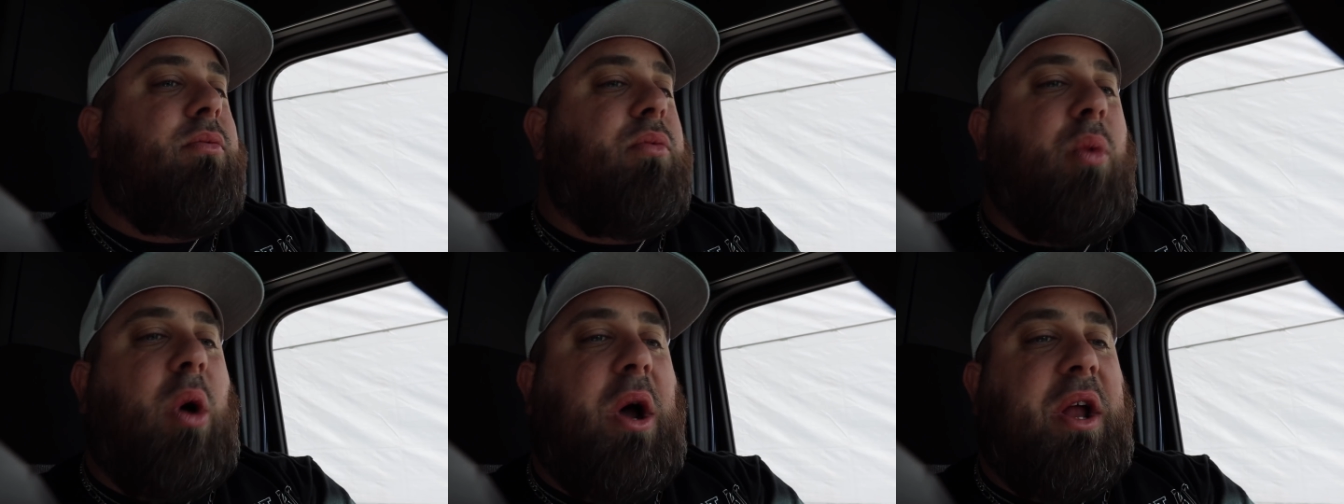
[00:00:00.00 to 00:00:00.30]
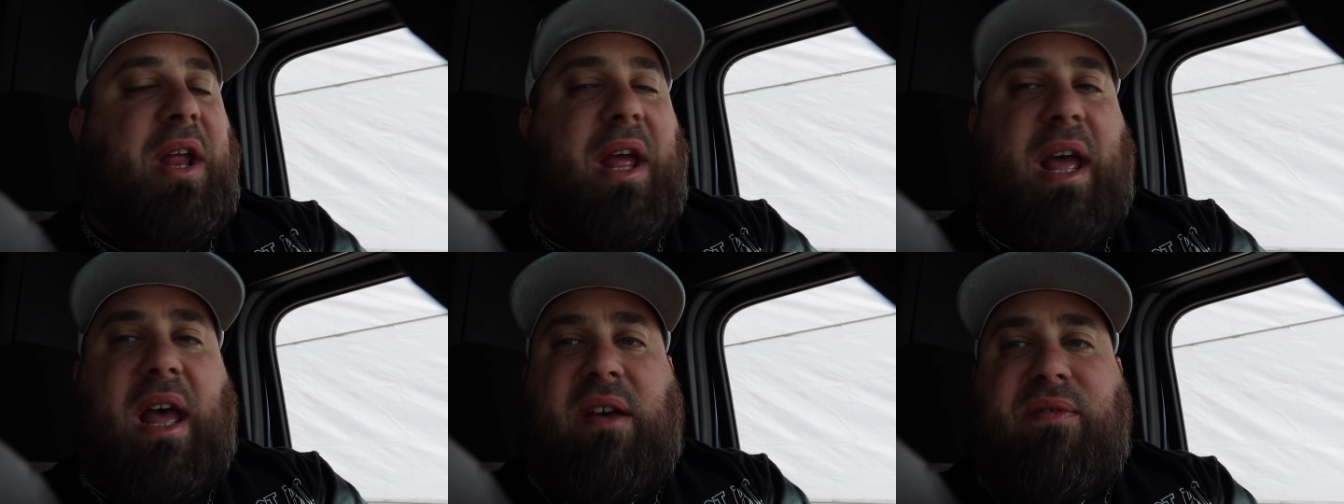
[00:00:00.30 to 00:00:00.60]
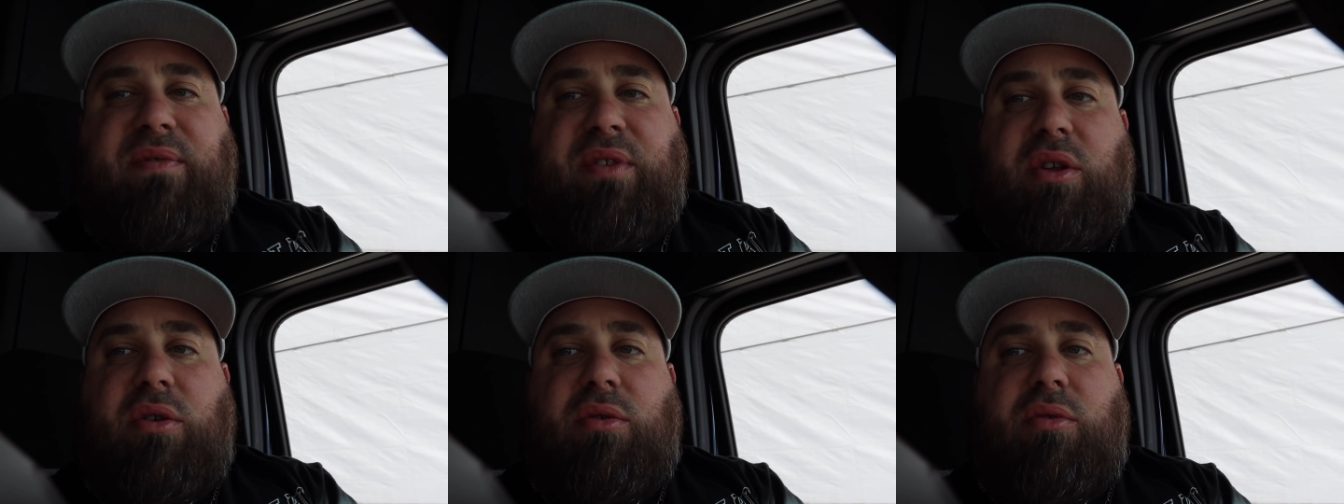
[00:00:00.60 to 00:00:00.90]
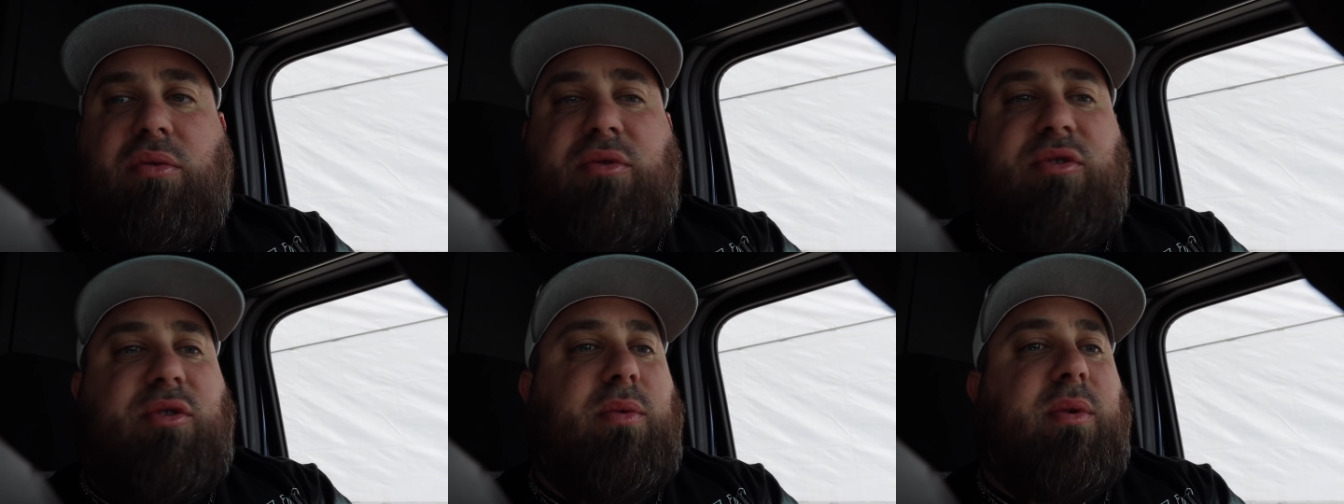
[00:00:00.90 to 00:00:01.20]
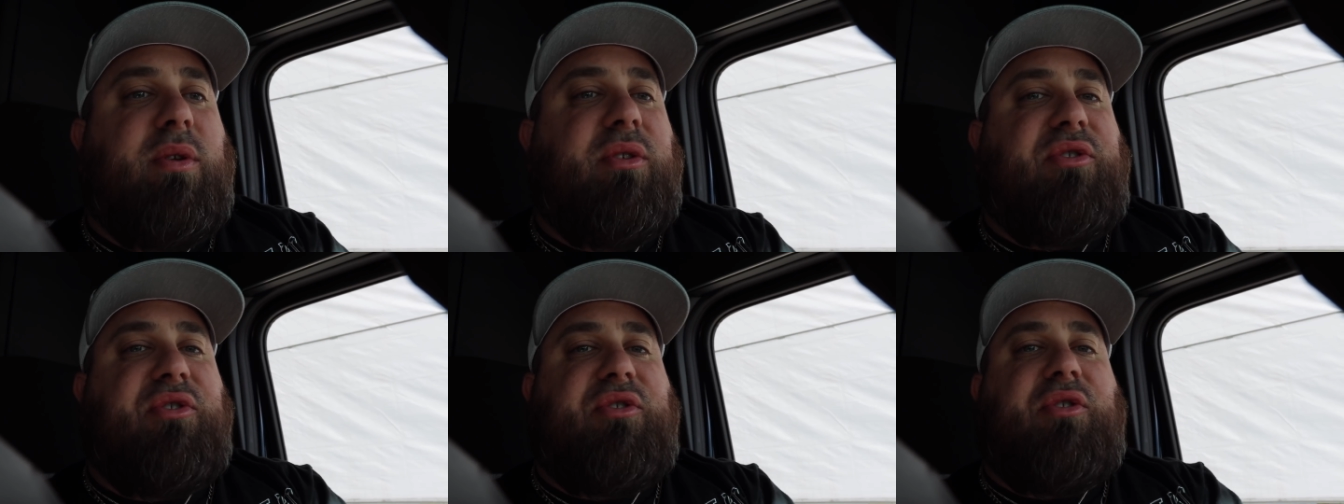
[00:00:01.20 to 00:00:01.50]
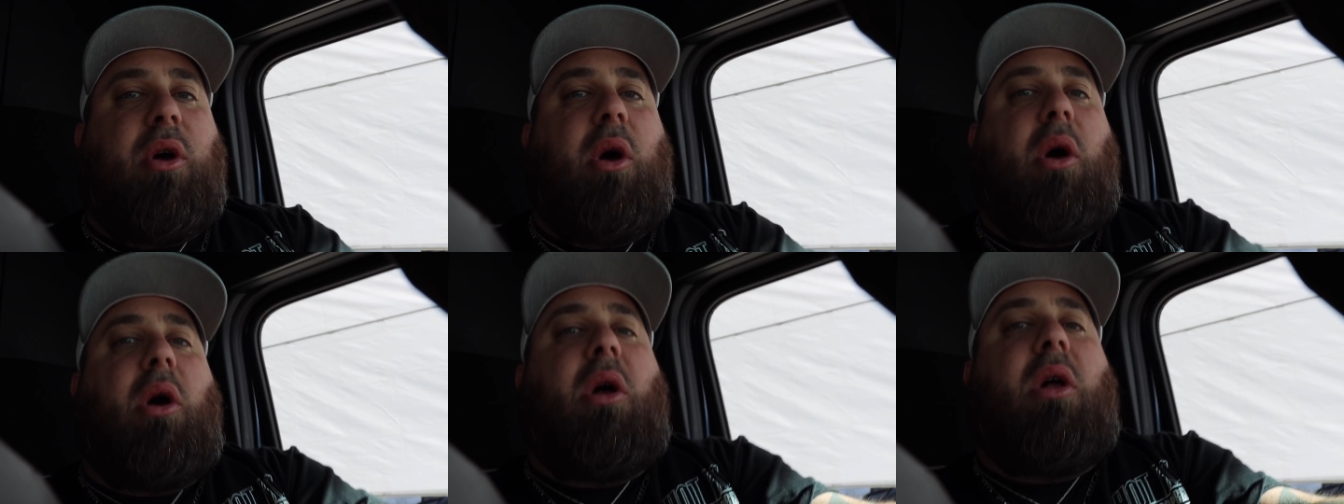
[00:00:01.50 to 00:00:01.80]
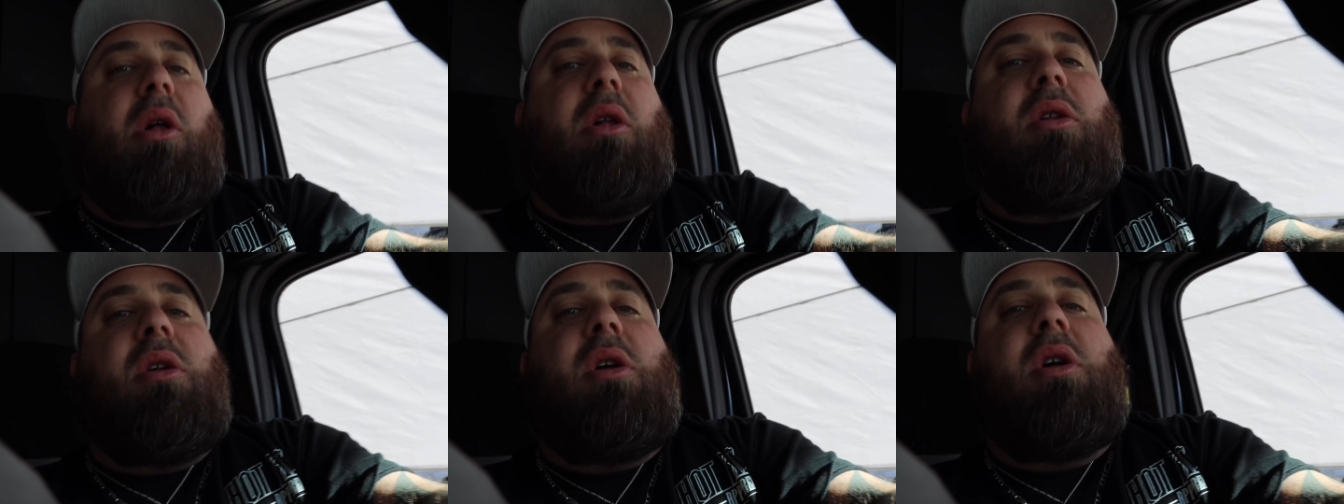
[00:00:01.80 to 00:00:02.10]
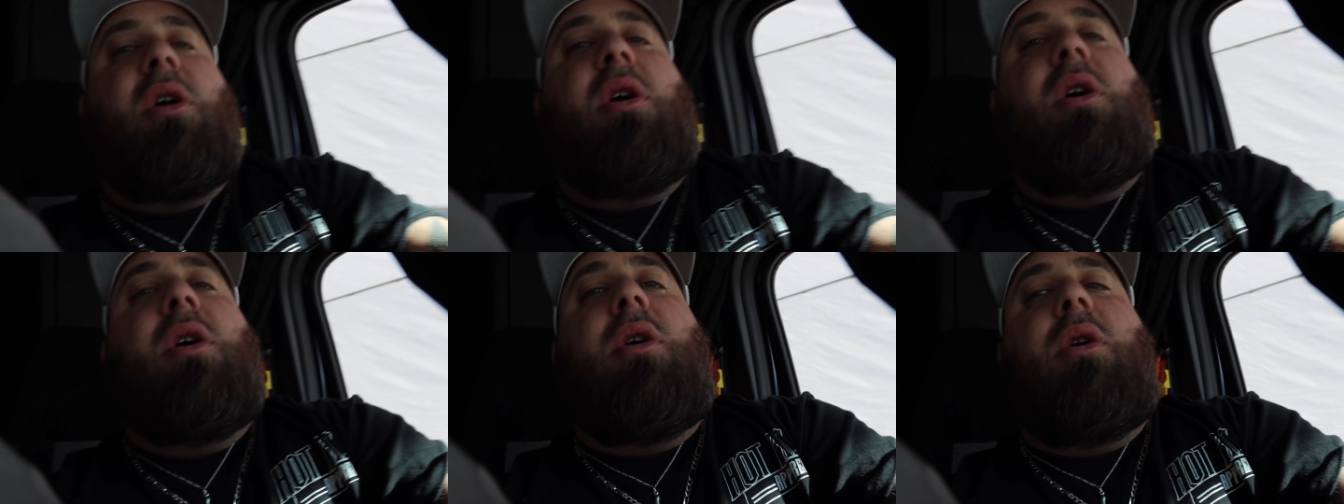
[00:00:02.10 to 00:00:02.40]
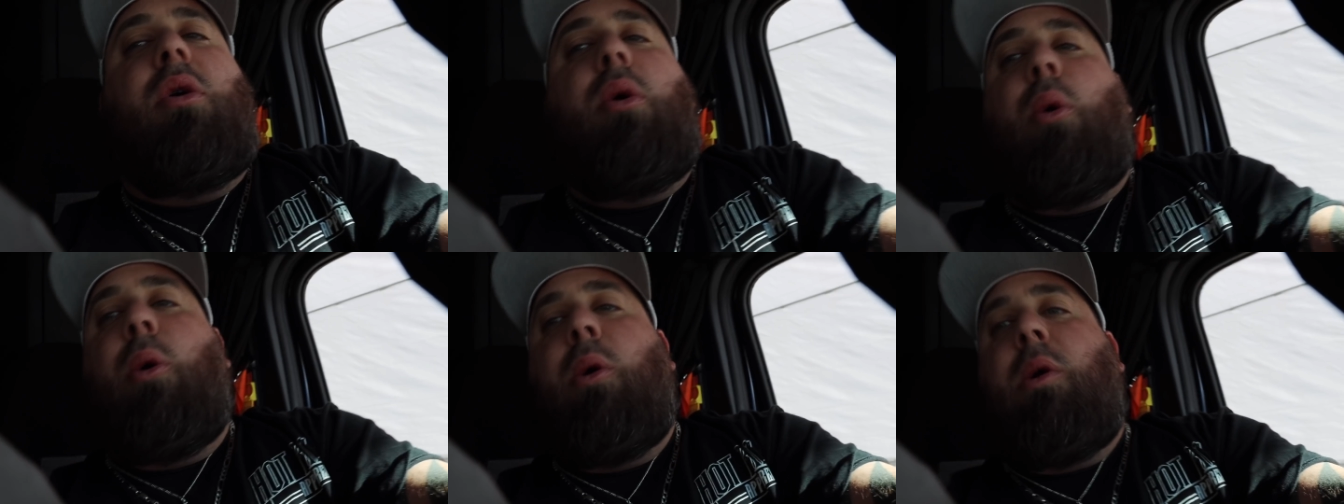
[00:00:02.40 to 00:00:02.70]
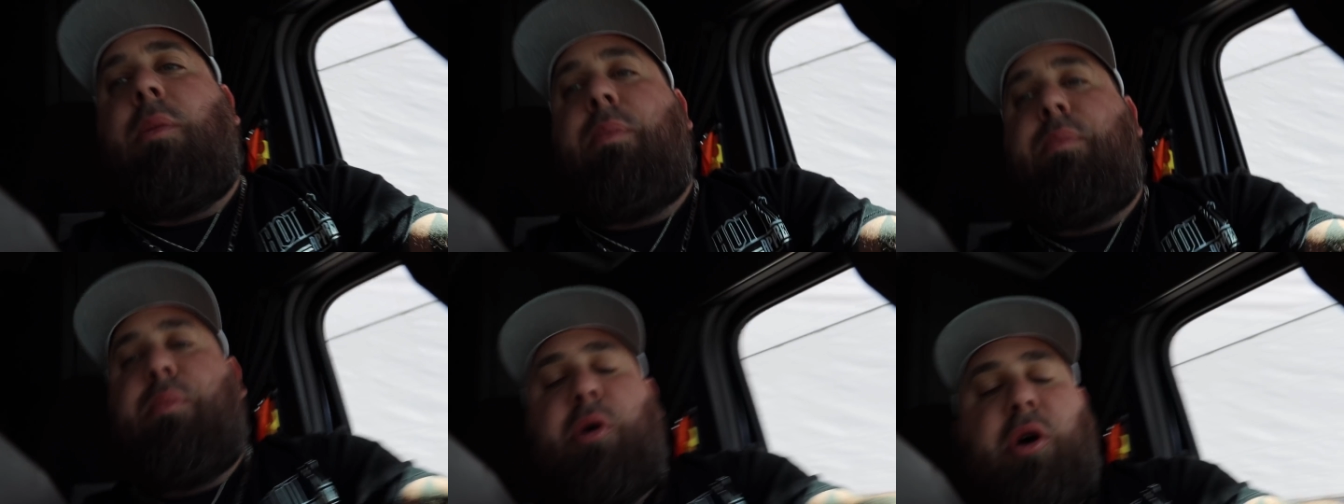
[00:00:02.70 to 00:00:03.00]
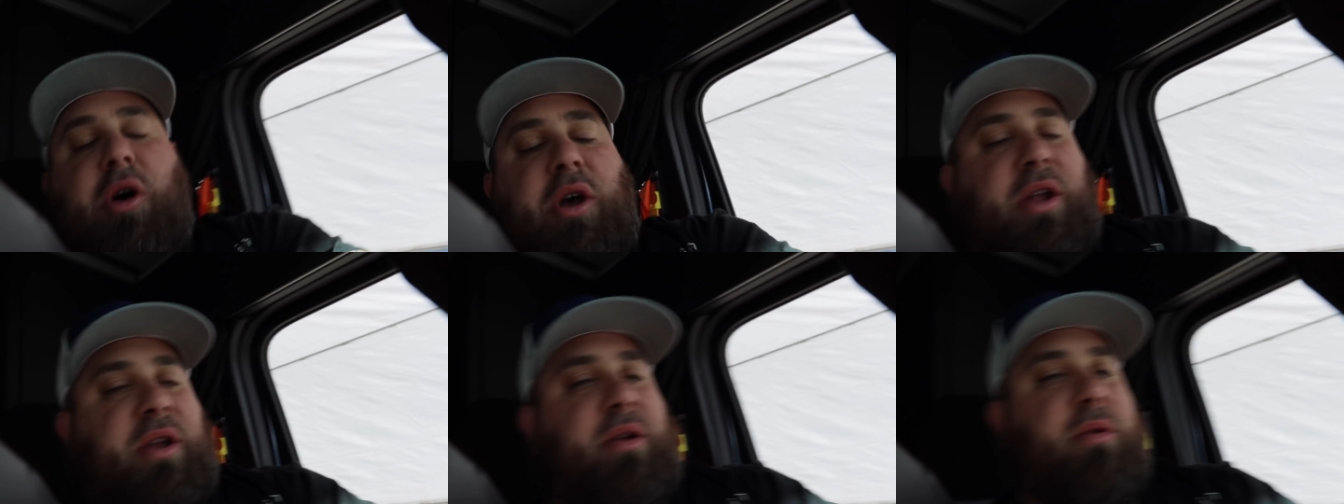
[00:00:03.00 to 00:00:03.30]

what have you to install or put